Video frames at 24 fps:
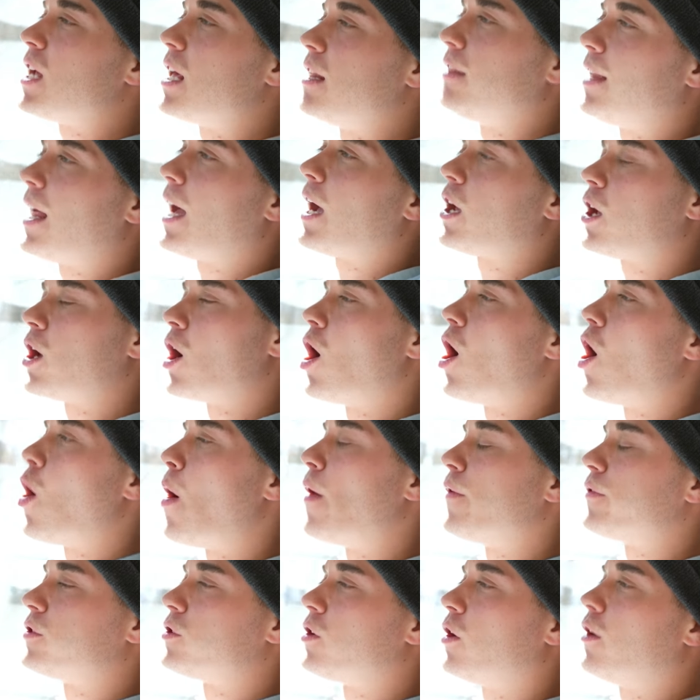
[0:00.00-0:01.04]
and let go
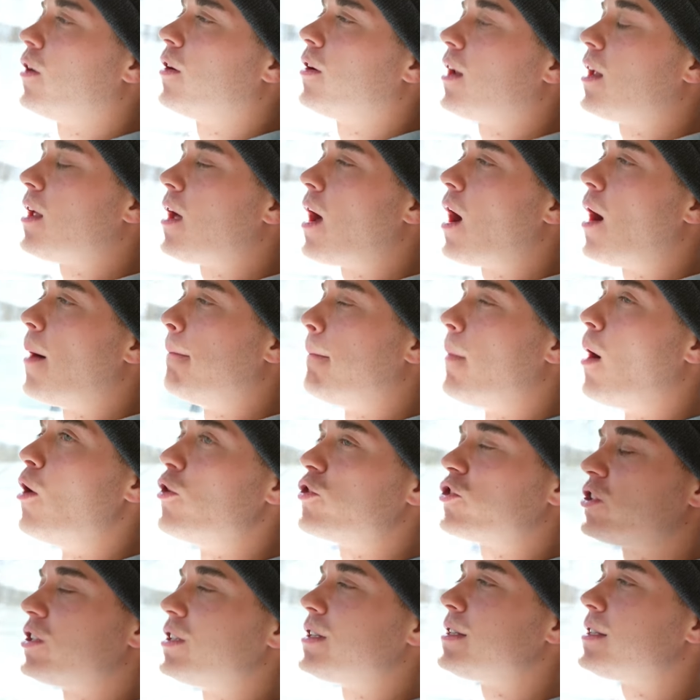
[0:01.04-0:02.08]
of certain
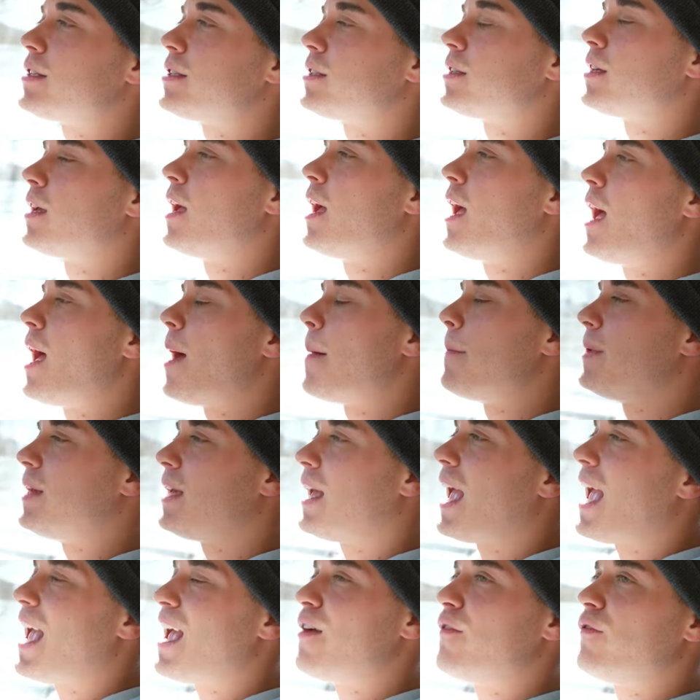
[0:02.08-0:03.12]
emotions,
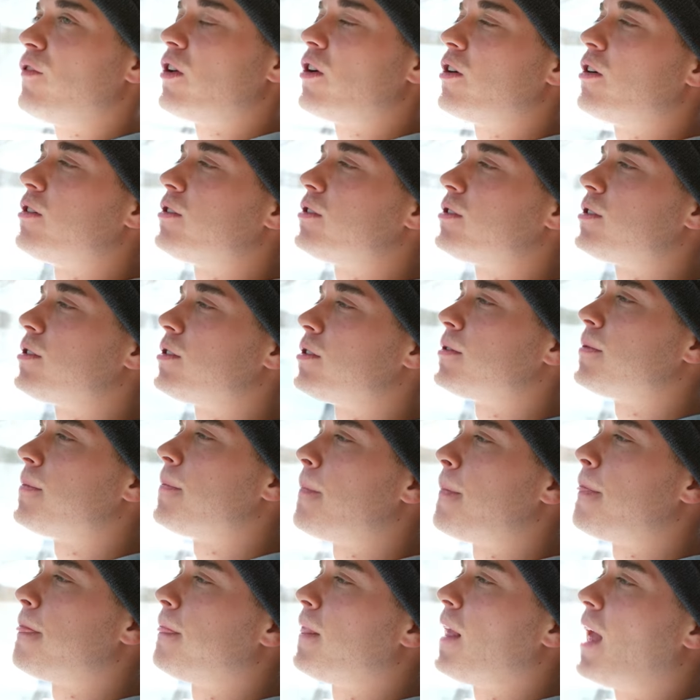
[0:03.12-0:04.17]
behaviors,
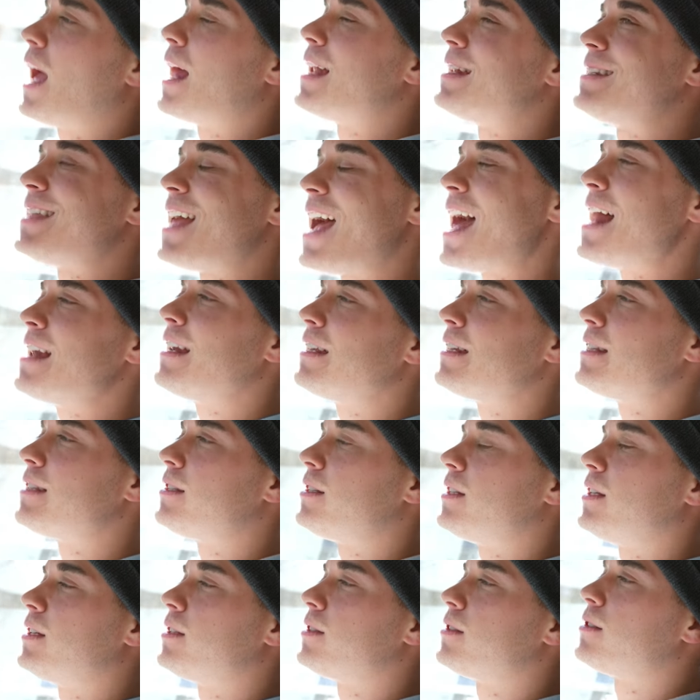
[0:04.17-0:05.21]
and
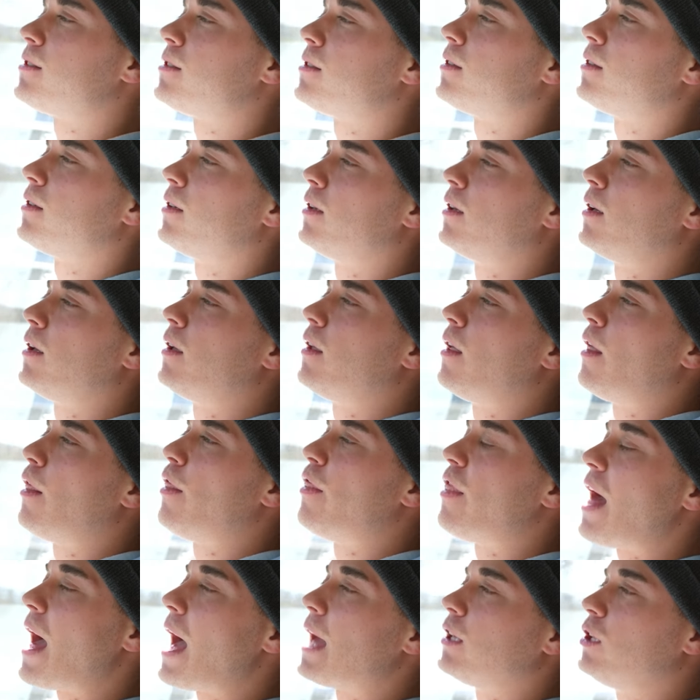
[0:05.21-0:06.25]
tendencies
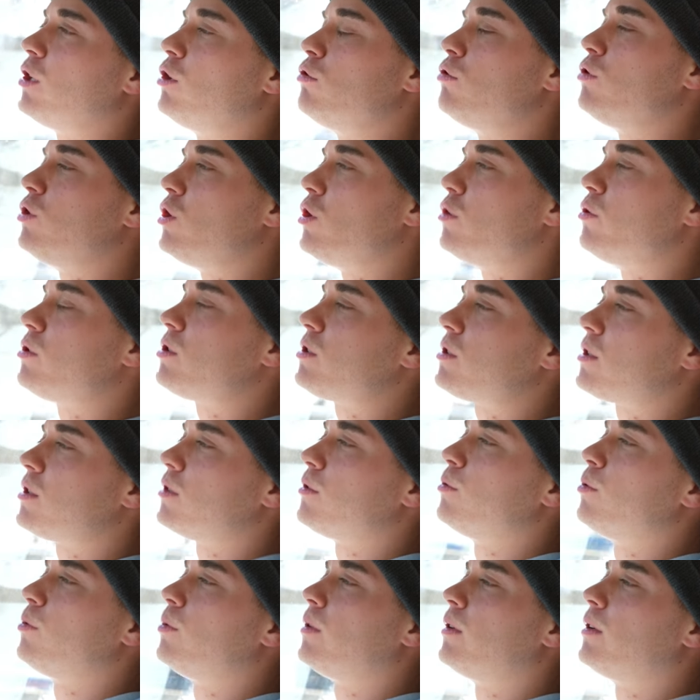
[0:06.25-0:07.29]
that you used
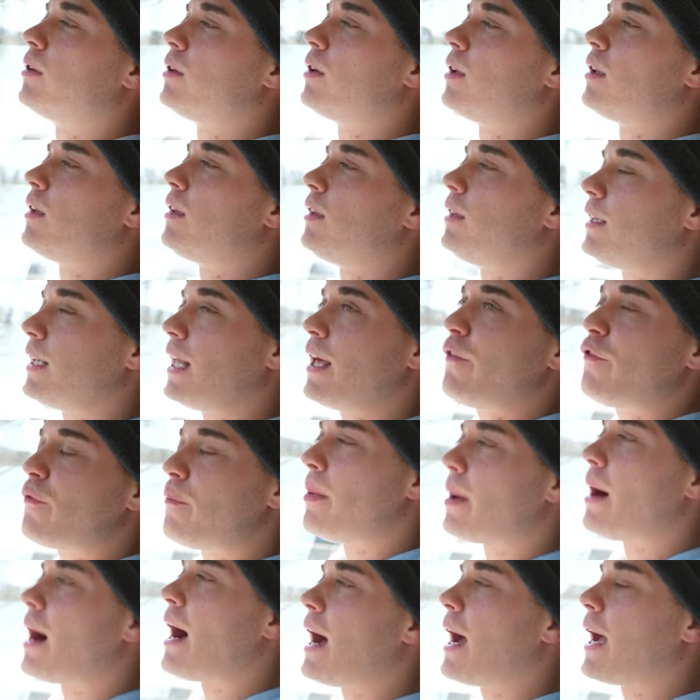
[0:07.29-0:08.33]
to live
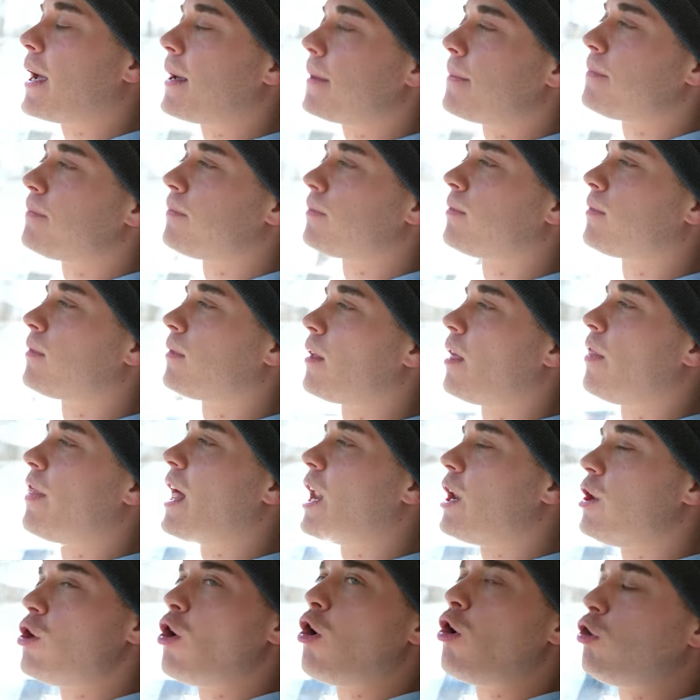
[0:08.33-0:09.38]
by
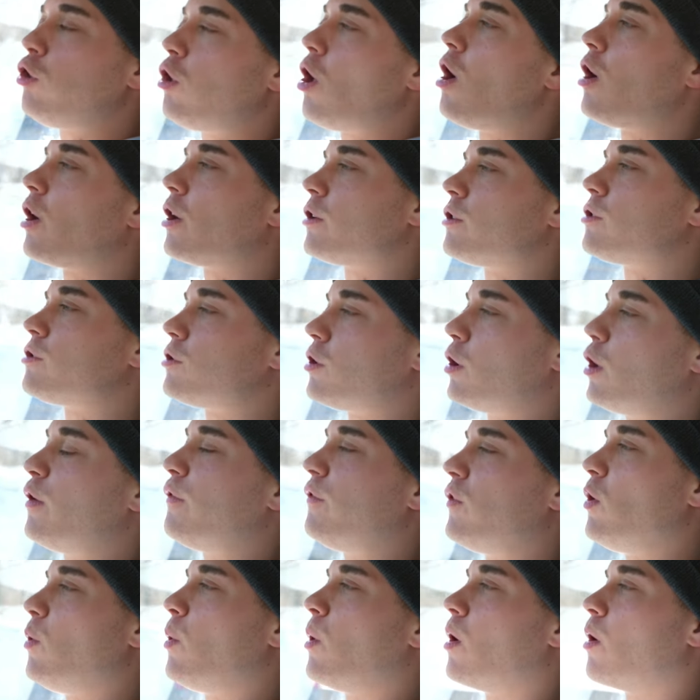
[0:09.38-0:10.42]
that no longer serve
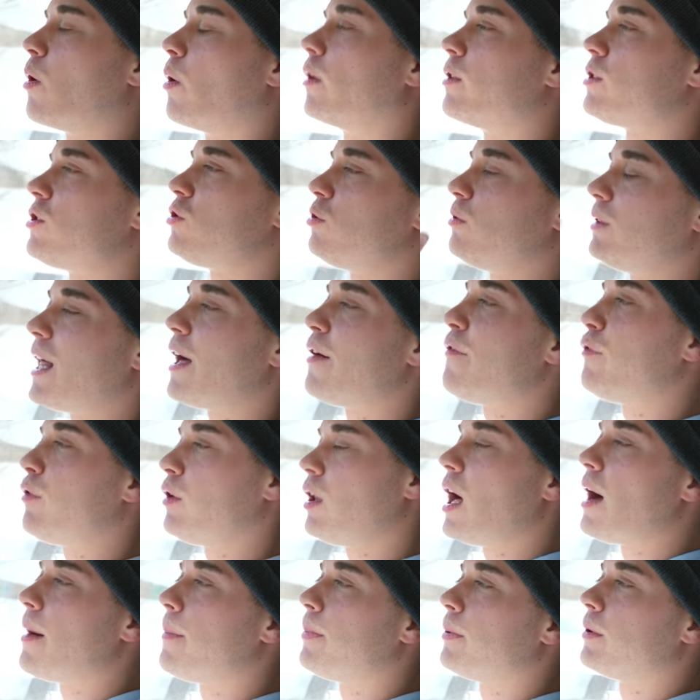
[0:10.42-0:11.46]
you in order to level
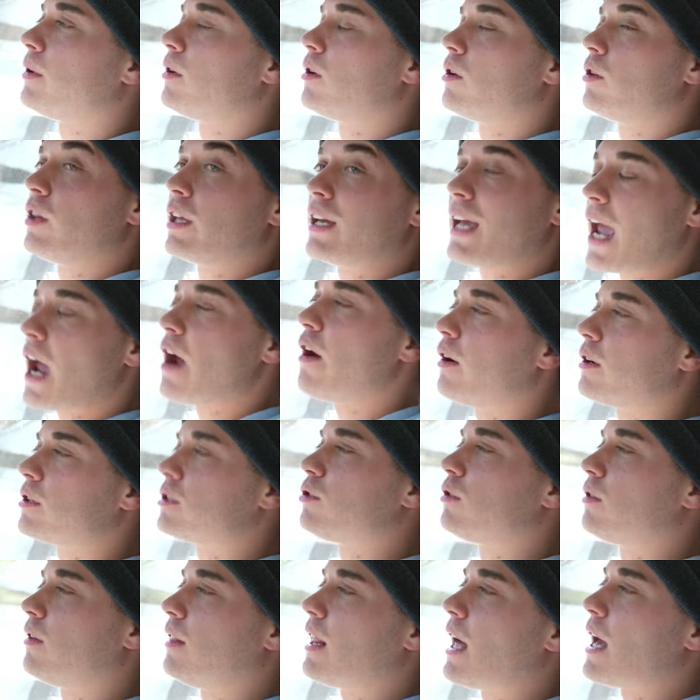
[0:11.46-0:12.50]
up the
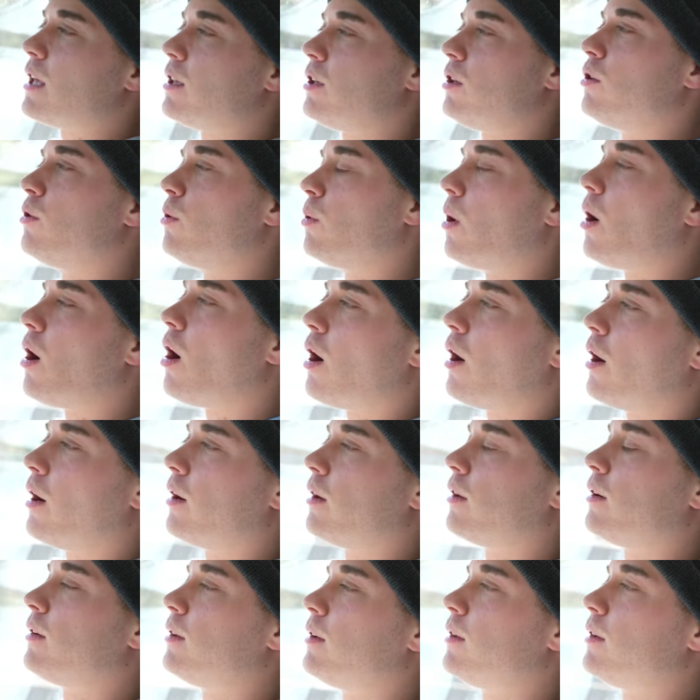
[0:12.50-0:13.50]
character that you are.